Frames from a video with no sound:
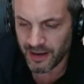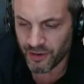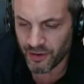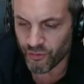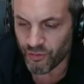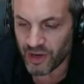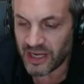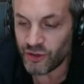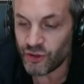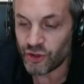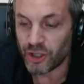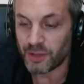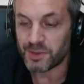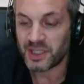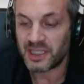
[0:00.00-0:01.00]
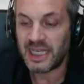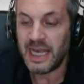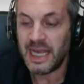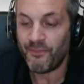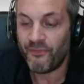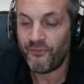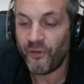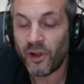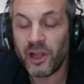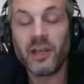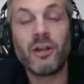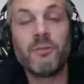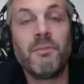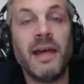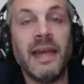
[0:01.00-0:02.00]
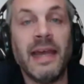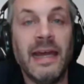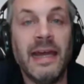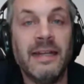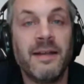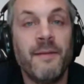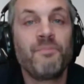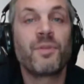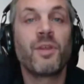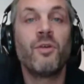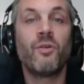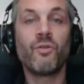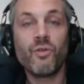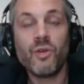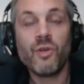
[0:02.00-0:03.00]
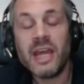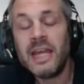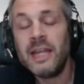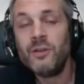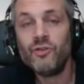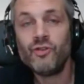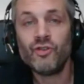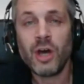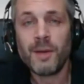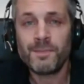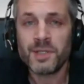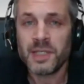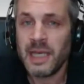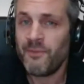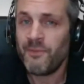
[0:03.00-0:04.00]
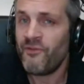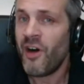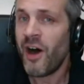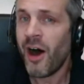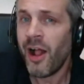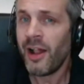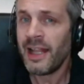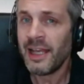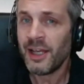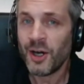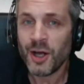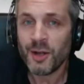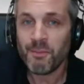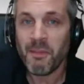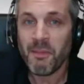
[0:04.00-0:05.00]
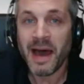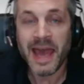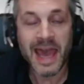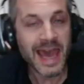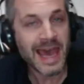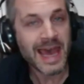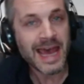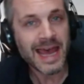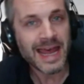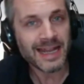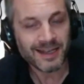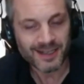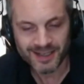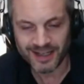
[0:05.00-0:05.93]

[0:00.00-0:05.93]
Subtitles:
Raindrops keep falling on my head. Raindrops keep falling on my head.